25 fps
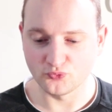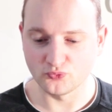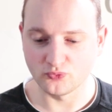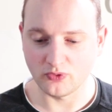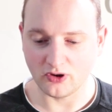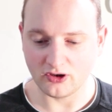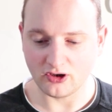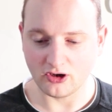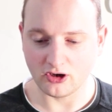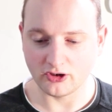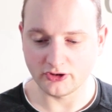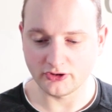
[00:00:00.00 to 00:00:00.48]

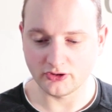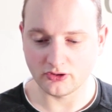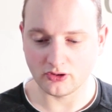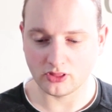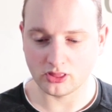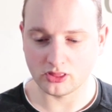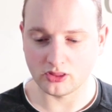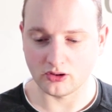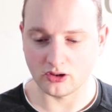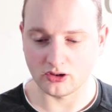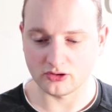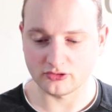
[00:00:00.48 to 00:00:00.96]
What are your
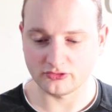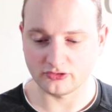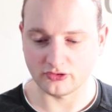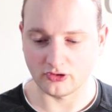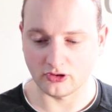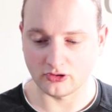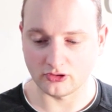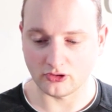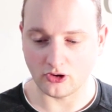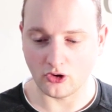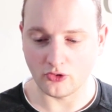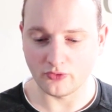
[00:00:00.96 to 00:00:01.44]
thoughts
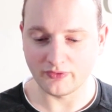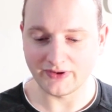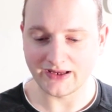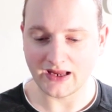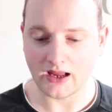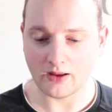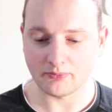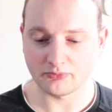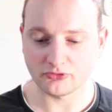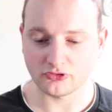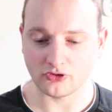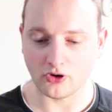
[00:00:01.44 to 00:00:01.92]
on
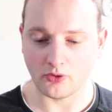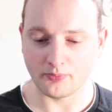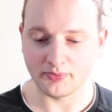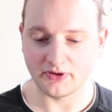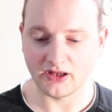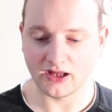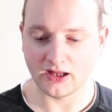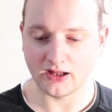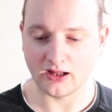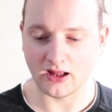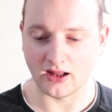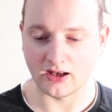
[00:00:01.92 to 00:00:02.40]
OEMs
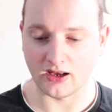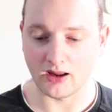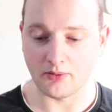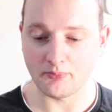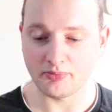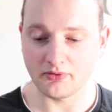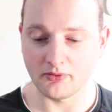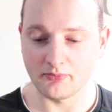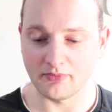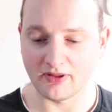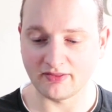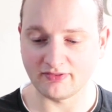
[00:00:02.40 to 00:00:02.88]
copying and
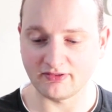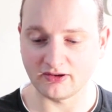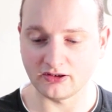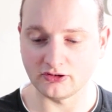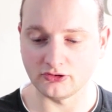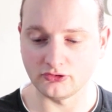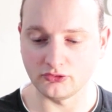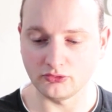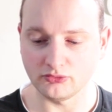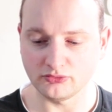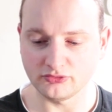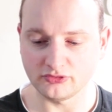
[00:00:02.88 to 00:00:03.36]

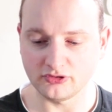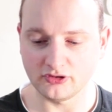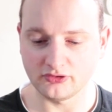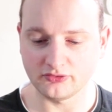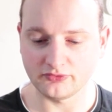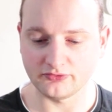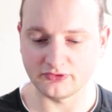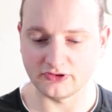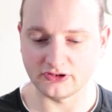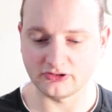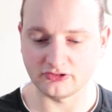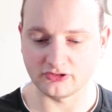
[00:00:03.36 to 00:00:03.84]
implementing
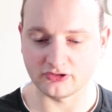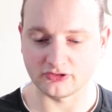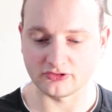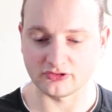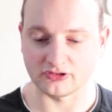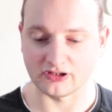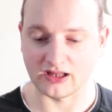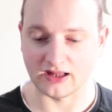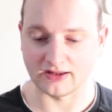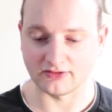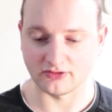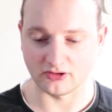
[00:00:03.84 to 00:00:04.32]
useless
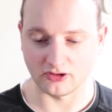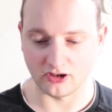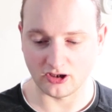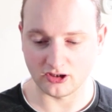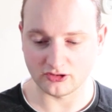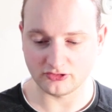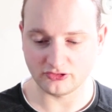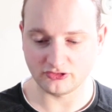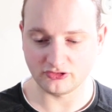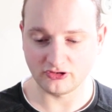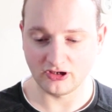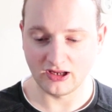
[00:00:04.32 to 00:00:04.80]
features like the
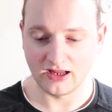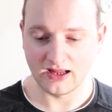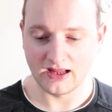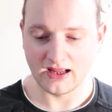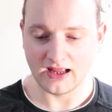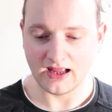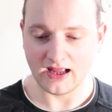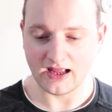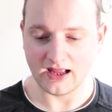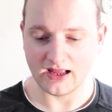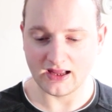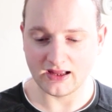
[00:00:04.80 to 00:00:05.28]
notch
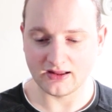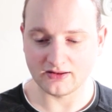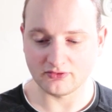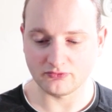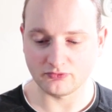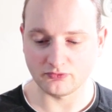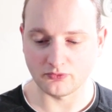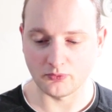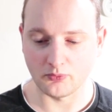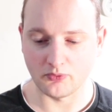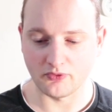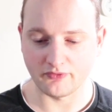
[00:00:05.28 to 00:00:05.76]

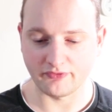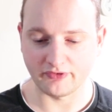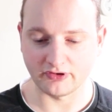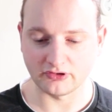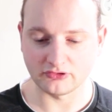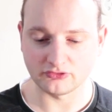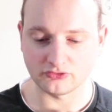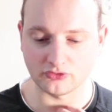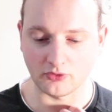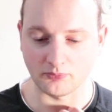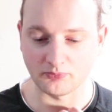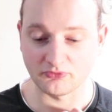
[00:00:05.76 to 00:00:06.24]
and
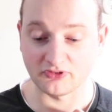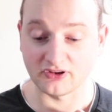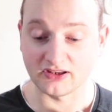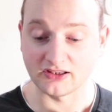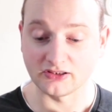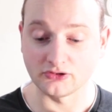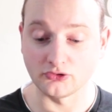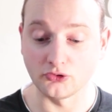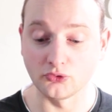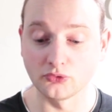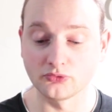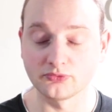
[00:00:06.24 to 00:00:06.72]
removing
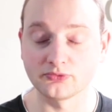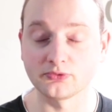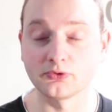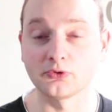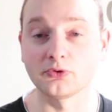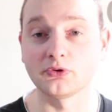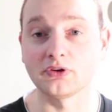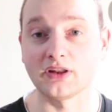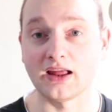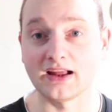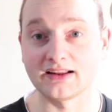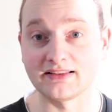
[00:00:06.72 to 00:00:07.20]
something
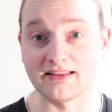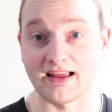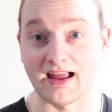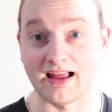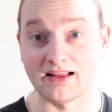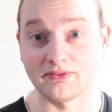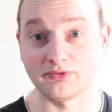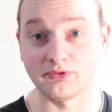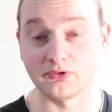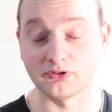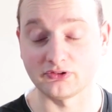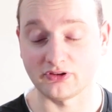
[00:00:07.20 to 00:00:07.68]
useful like the
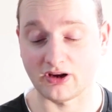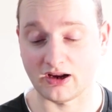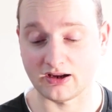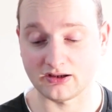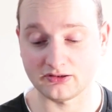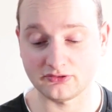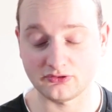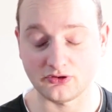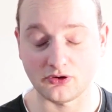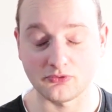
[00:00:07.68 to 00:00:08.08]
headphone jack?